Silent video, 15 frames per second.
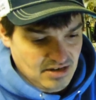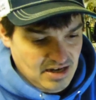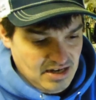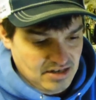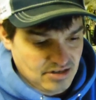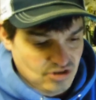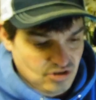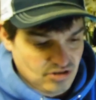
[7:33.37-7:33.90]

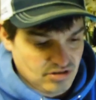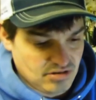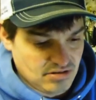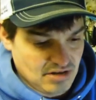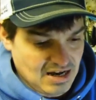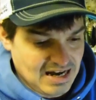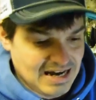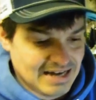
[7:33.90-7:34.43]
H
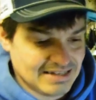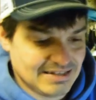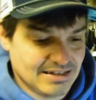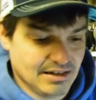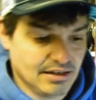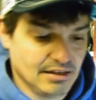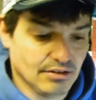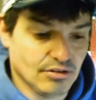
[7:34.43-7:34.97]
R
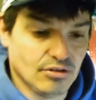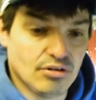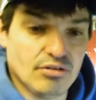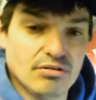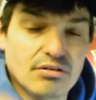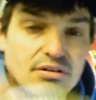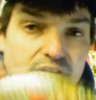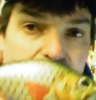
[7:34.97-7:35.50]
T lure.
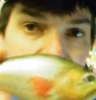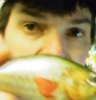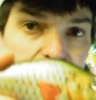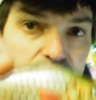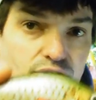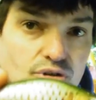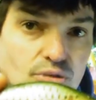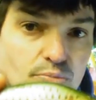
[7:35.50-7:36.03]
It's a
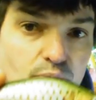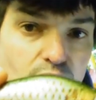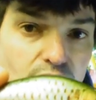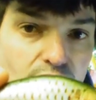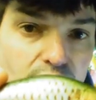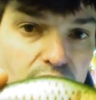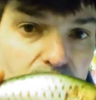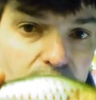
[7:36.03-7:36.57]
chub
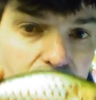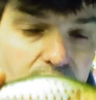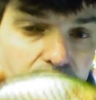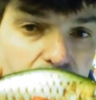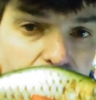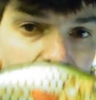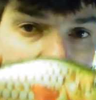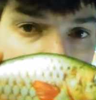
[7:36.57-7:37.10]
colour.
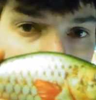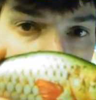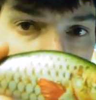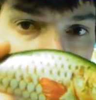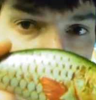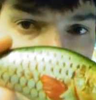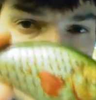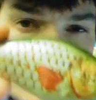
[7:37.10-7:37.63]

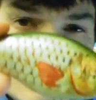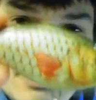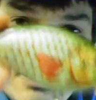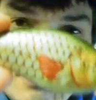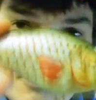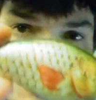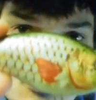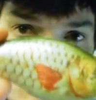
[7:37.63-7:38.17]
Um, I think they sell
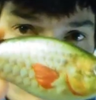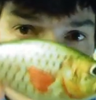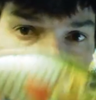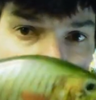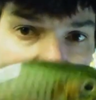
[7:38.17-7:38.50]
them on Sovereign